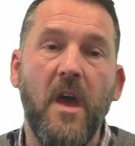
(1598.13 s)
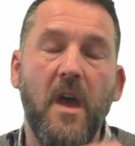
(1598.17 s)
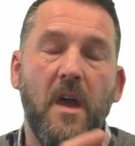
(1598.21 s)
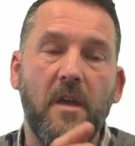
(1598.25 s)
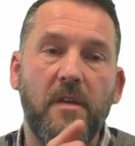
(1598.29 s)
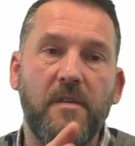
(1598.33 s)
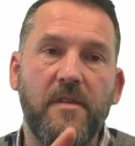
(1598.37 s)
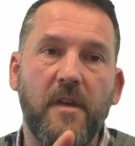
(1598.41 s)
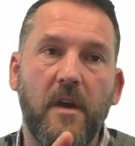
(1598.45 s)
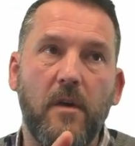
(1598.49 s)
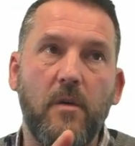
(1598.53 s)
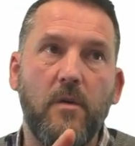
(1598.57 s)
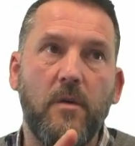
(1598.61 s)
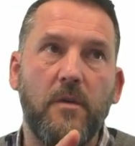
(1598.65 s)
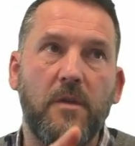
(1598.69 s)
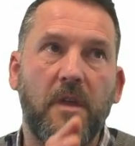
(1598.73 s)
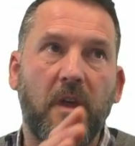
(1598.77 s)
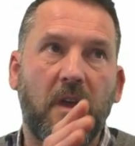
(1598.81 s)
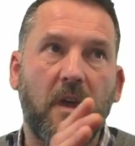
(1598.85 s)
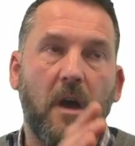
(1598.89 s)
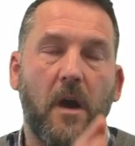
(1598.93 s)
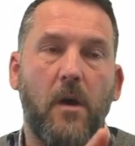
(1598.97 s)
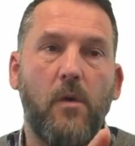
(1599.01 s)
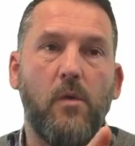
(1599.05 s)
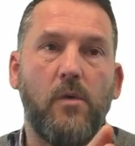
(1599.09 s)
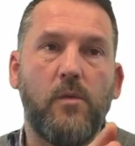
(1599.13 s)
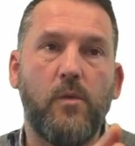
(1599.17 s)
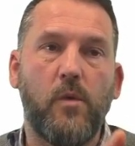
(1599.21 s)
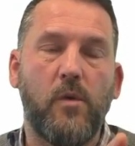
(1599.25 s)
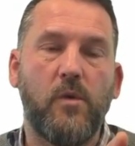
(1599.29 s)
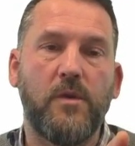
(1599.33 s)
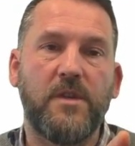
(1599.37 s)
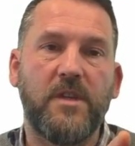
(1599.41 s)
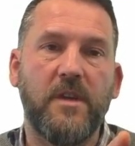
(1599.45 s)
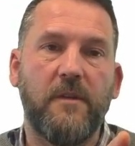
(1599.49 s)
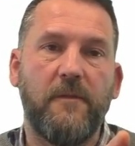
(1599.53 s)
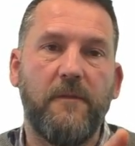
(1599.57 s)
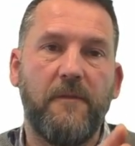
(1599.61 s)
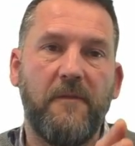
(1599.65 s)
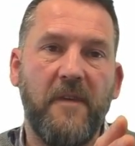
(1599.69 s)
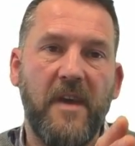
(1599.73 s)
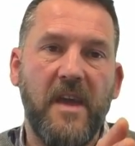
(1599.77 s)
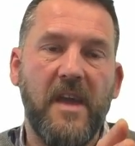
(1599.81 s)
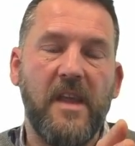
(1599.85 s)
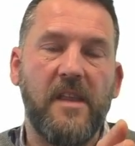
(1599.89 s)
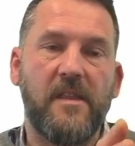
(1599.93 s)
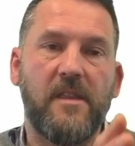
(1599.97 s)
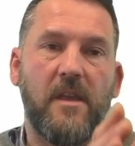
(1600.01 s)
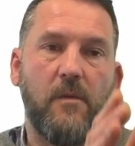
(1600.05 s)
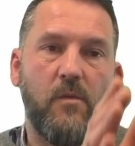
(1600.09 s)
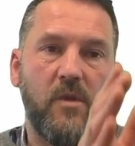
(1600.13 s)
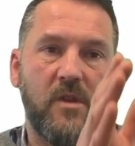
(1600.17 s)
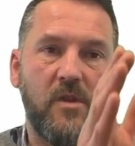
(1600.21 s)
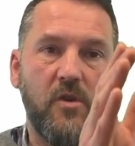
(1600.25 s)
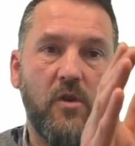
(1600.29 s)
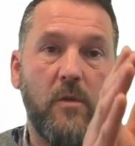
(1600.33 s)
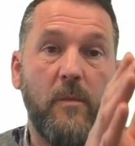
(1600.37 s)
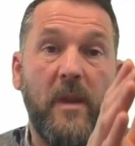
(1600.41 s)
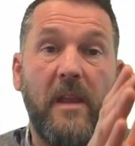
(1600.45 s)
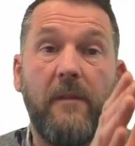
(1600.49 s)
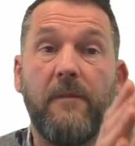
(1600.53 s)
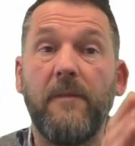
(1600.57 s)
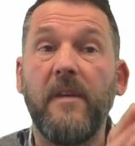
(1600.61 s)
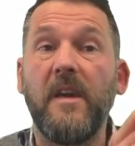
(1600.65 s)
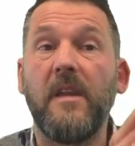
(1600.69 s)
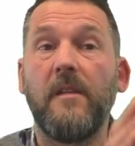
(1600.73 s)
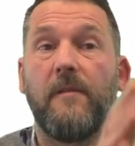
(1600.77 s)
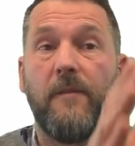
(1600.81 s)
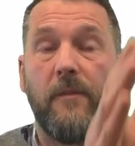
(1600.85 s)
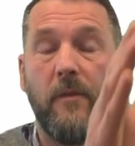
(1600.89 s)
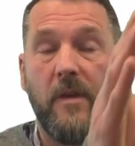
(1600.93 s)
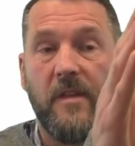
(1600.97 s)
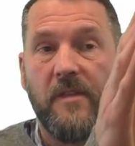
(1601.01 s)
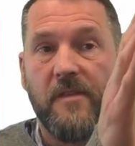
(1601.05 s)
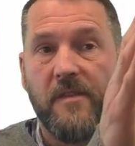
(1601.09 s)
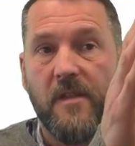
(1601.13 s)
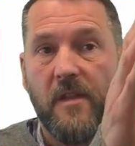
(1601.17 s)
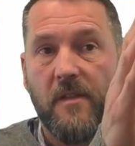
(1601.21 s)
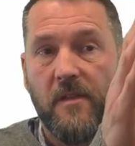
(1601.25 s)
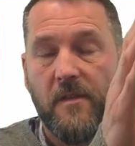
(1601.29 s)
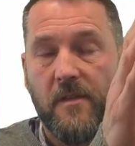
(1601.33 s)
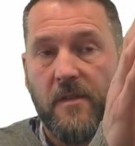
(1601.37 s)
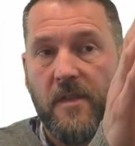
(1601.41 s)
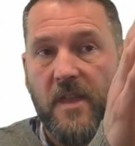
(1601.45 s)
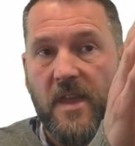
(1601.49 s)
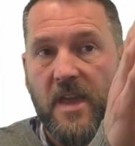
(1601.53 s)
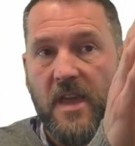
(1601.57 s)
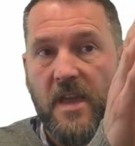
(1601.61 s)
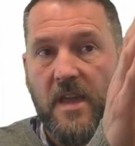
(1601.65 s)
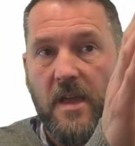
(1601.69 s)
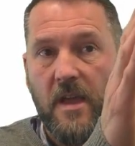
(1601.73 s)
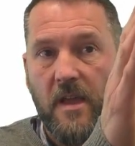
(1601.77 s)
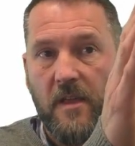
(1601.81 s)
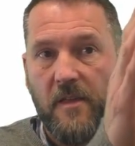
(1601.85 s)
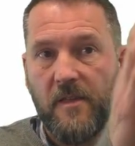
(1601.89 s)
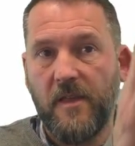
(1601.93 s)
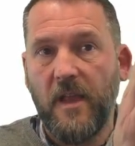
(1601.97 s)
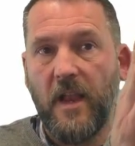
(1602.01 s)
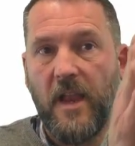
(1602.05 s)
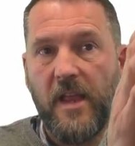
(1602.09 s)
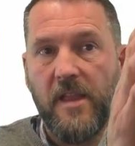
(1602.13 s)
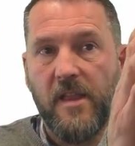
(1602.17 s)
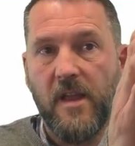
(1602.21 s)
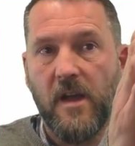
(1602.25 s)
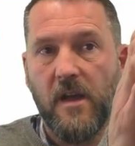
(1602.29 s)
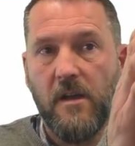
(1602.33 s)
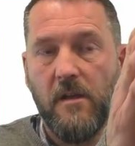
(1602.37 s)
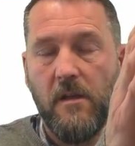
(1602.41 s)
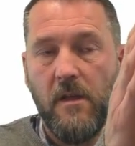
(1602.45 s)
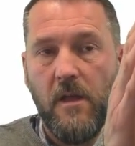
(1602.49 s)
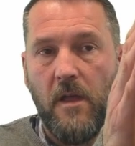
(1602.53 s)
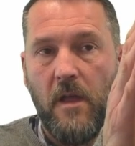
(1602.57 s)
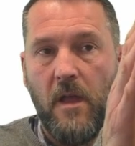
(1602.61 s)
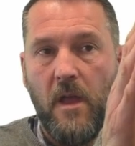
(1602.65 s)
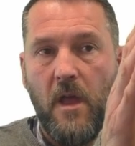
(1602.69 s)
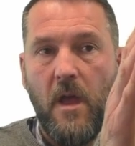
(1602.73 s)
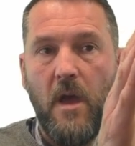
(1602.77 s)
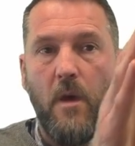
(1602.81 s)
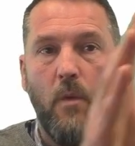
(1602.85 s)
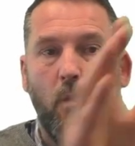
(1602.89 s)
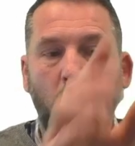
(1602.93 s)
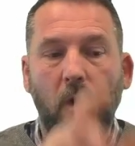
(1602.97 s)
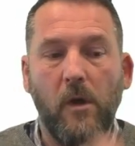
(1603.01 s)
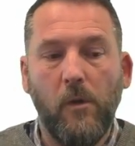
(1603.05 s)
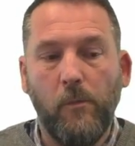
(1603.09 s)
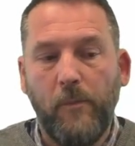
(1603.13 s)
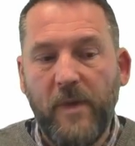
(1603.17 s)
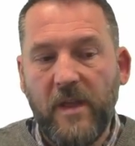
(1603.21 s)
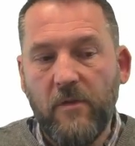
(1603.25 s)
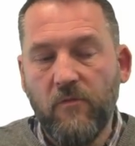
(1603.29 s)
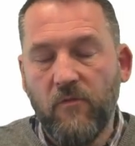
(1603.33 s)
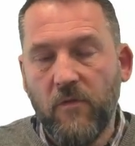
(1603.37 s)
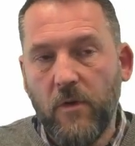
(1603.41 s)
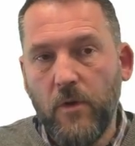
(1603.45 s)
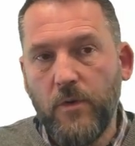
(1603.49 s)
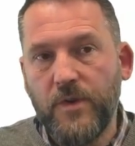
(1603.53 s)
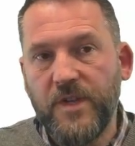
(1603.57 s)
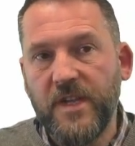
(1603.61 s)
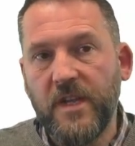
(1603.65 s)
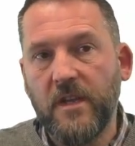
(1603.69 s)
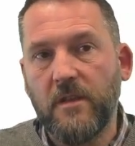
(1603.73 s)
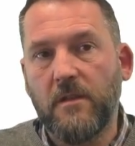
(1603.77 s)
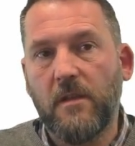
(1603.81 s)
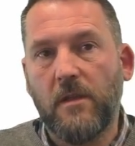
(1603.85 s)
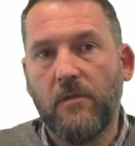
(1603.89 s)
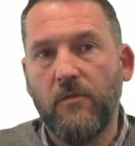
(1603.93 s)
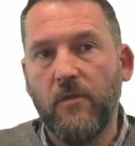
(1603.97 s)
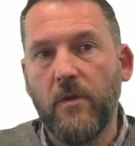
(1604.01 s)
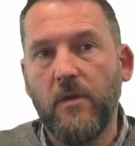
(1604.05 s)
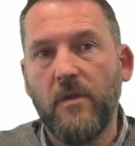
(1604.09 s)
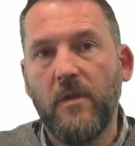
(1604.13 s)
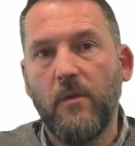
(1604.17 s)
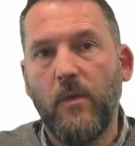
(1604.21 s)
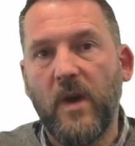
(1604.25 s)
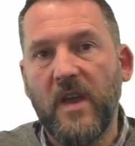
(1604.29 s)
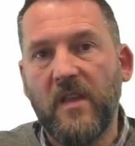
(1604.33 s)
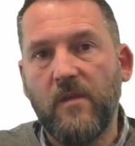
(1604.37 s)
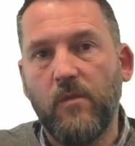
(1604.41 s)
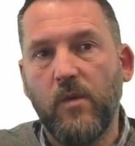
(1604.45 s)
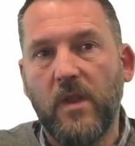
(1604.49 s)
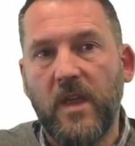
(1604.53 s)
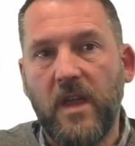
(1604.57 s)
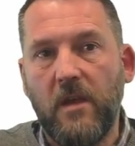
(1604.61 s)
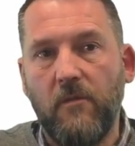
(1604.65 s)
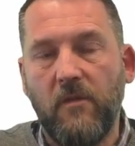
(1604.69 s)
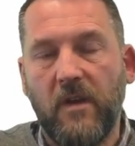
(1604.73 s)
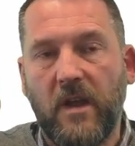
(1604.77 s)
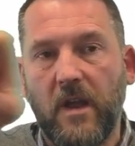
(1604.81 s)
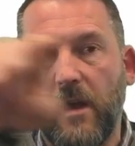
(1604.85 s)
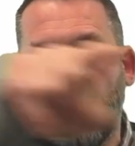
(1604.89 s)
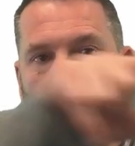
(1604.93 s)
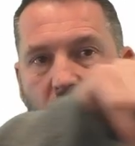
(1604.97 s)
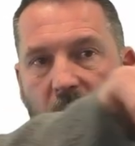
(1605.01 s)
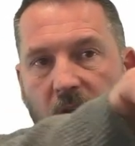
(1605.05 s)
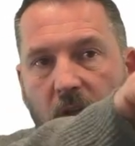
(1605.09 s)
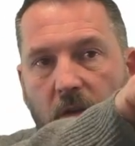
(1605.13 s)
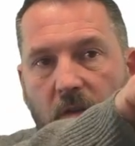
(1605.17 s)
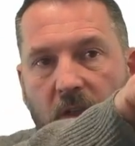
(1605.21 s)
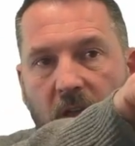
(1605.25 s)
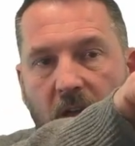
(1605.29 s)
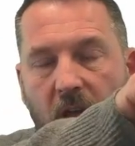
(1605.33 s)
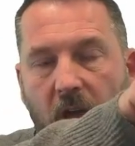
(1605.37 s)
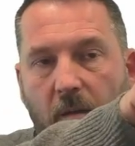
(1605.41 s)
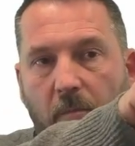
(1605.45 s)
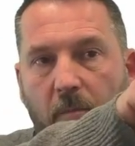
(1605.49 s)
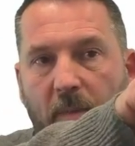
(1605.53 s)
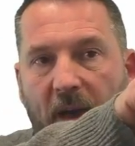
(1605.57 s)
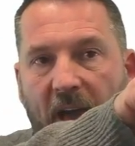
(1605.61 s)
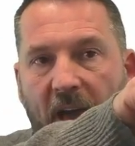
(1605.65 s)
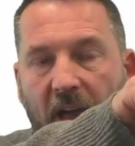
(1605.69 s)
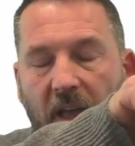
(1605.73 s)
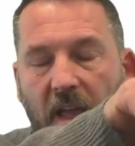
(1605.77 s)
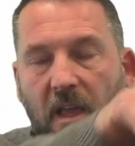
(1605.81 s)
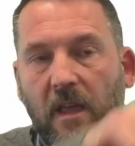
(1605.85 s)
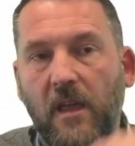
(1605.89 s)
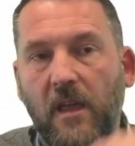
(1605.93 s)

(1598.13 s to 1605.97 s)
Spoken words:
So the cold water feed that would normally feed, for instance, the cylinder, will be routed through the wastewater heat recovery unit and back.